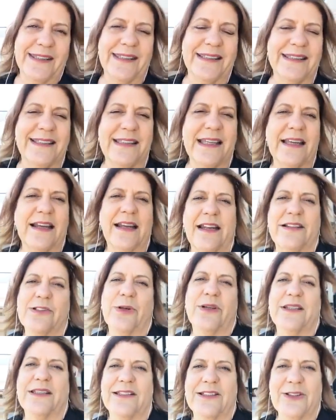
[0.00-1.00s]
this thing? And
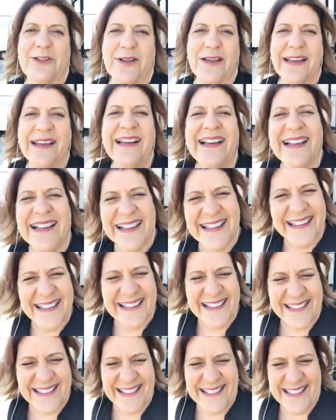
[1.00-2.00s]
so I didn't do it.
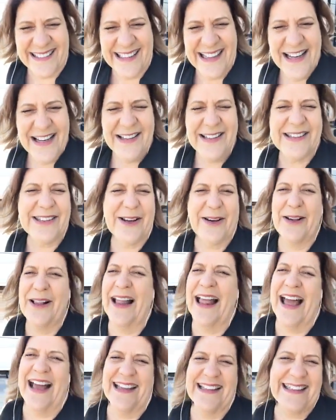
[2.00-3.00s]
So
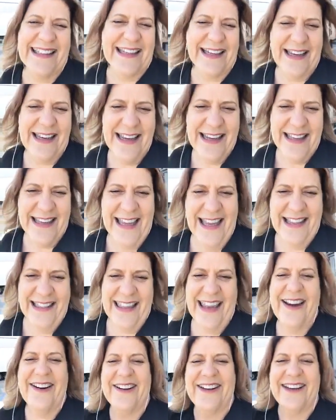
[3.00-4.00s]
classic. Yeah,
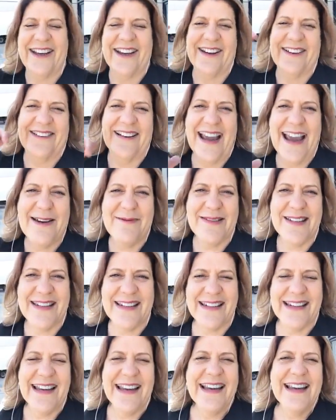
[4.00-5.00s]
there you go,
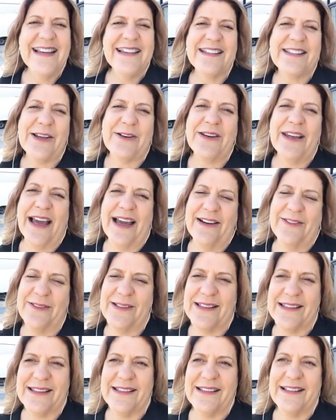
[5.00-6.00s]
Evan. So yeah, it
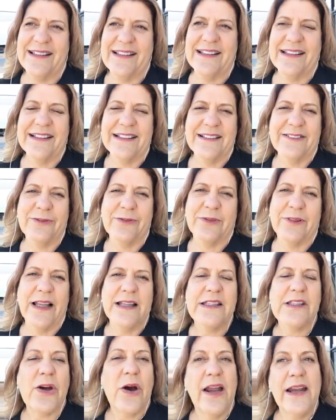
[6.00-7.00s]
was a little,
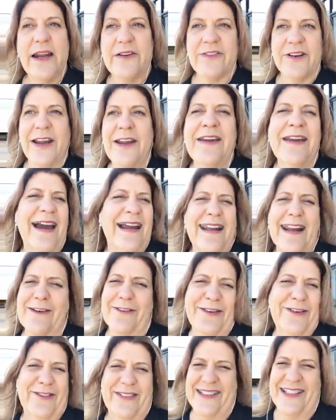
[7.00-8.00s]
and so I never
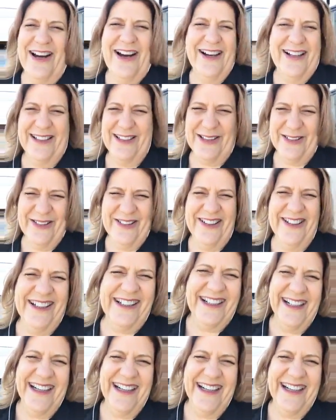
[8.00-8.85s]
even talked to her